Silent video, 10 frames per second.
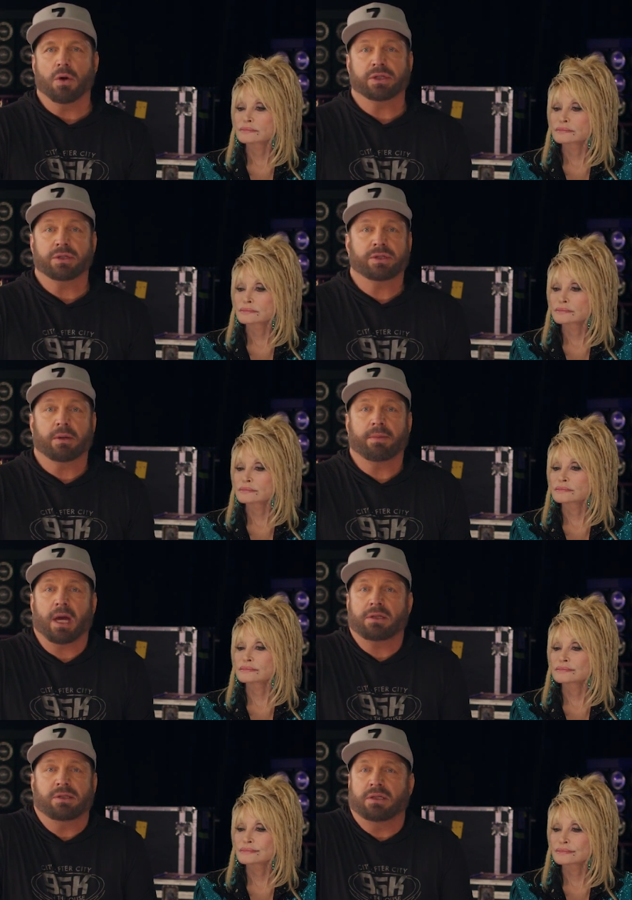Speaker 1: always, and some
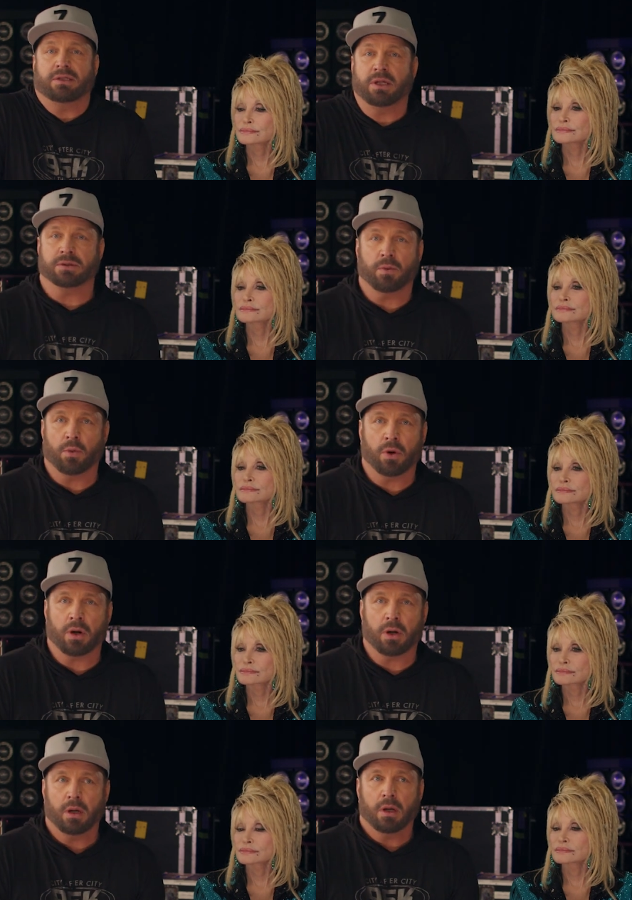nights it just doesn't
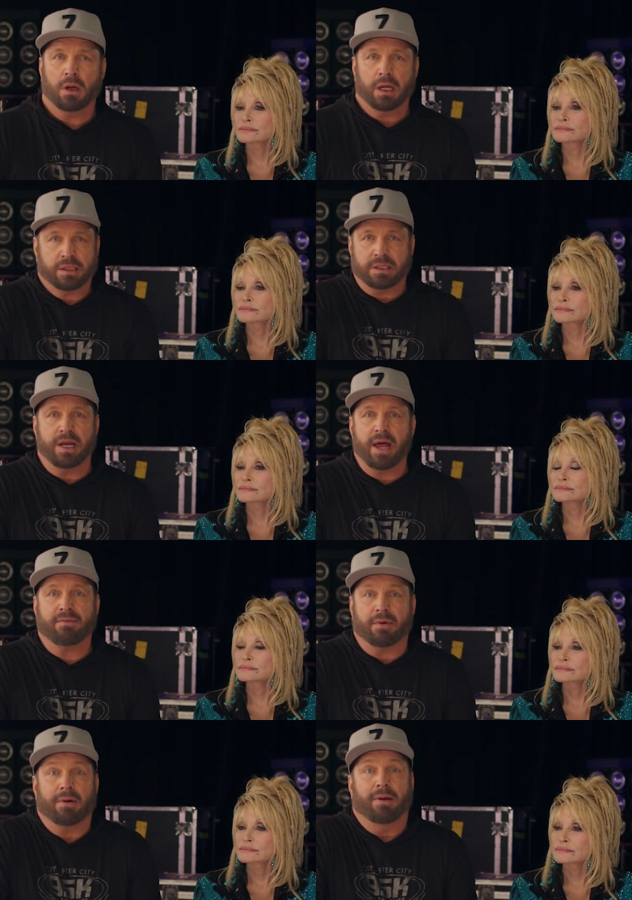work. It's
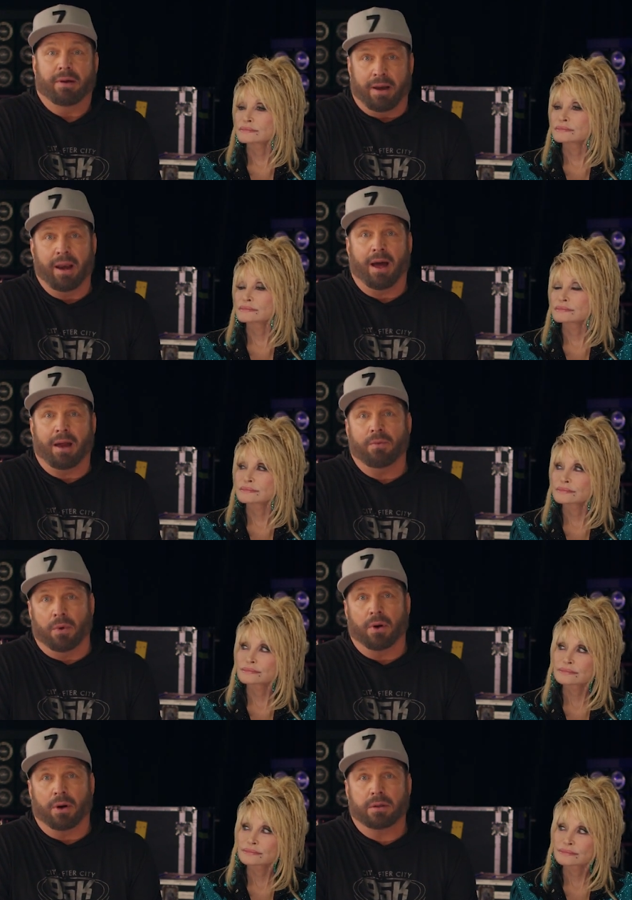never not
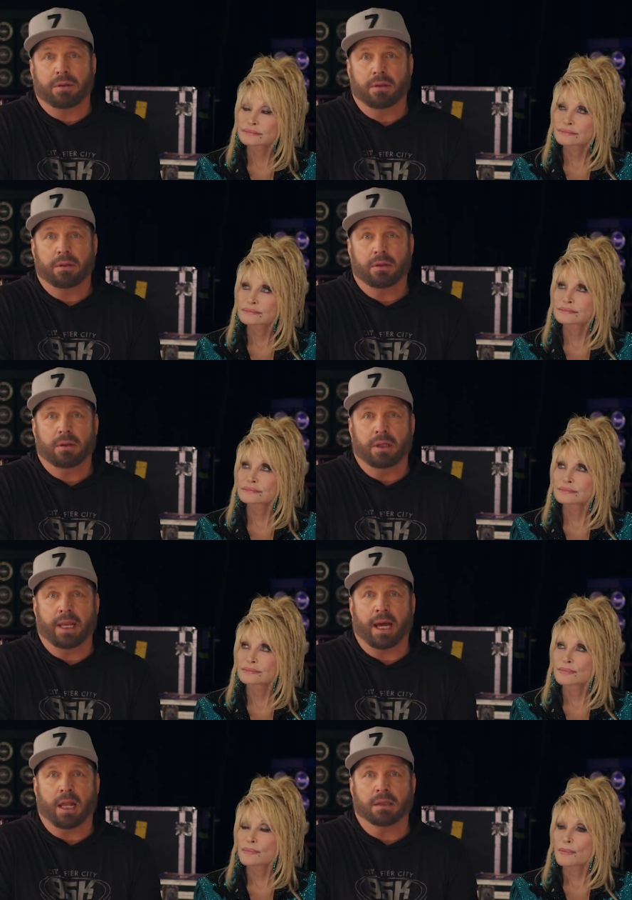worked in
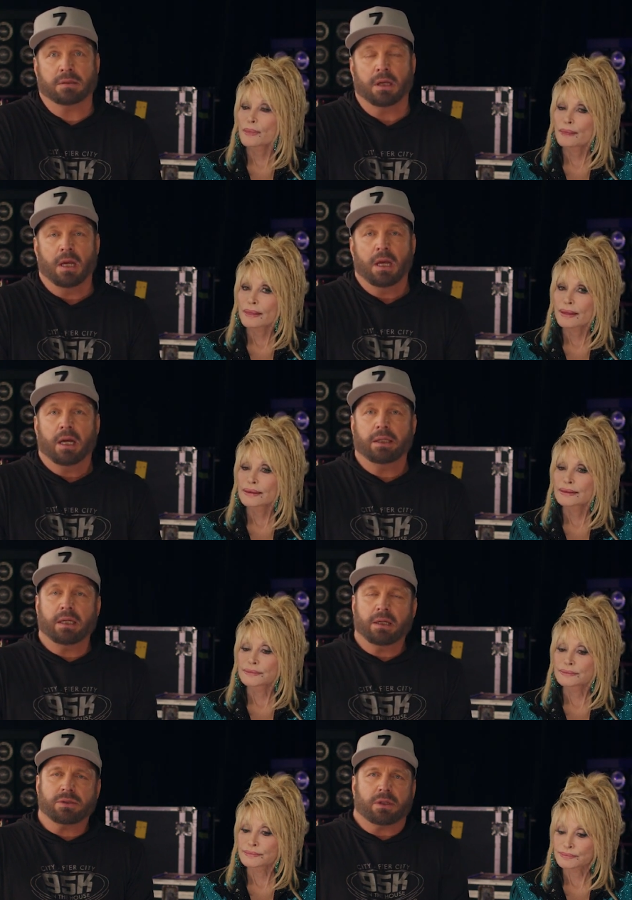Dallas. And
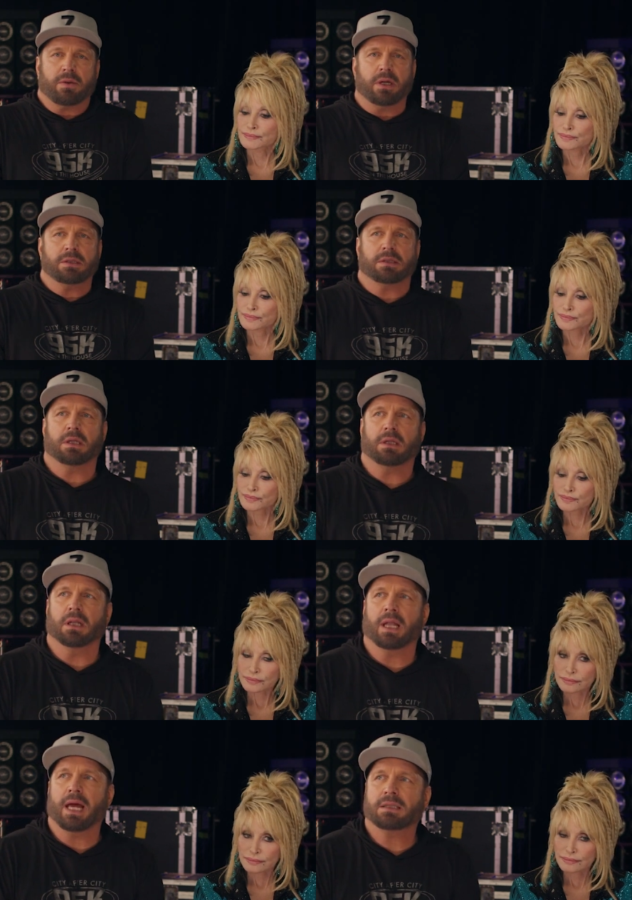then here's the craziest thing:
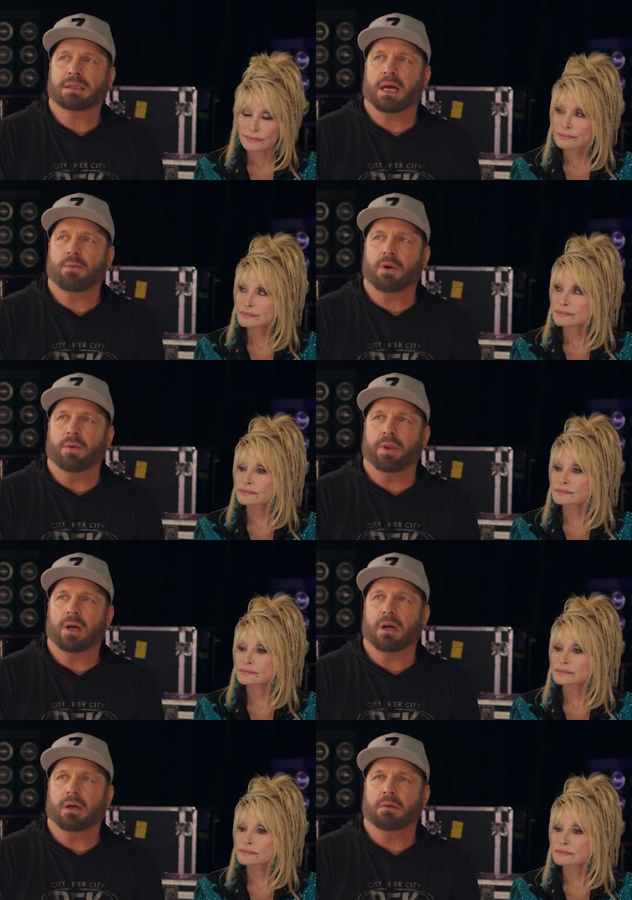the last time we were
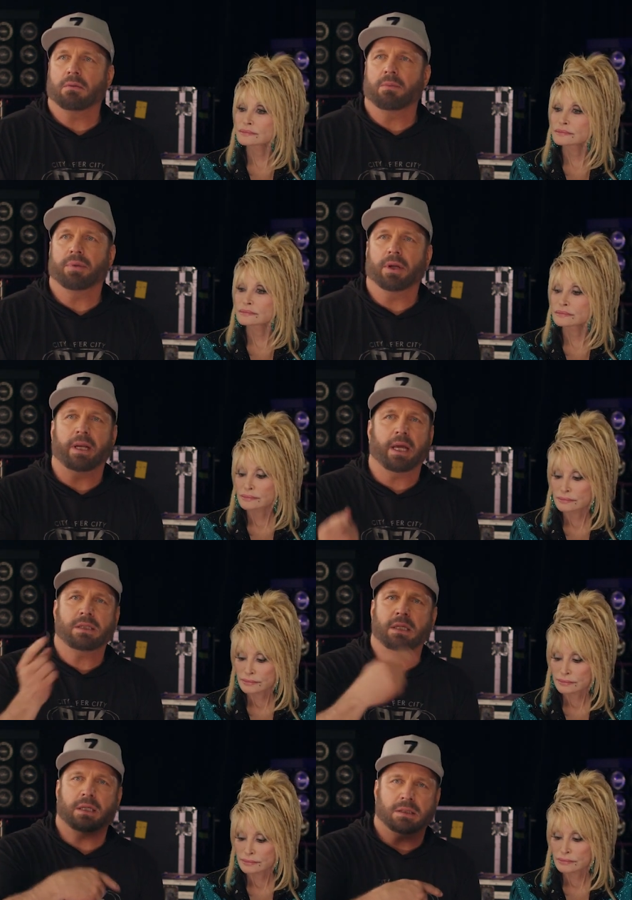there, we played
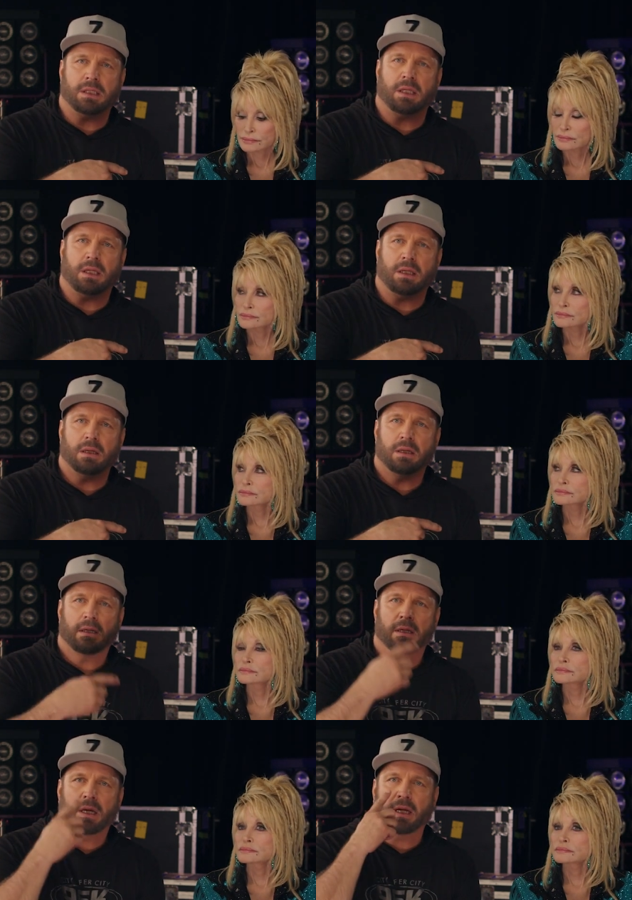AT&T
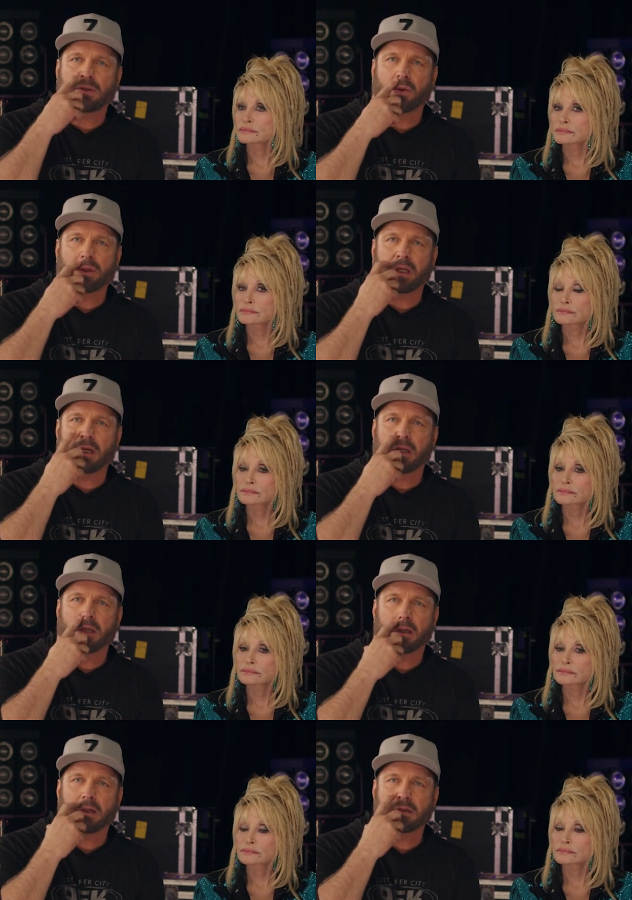uh, toward the end of the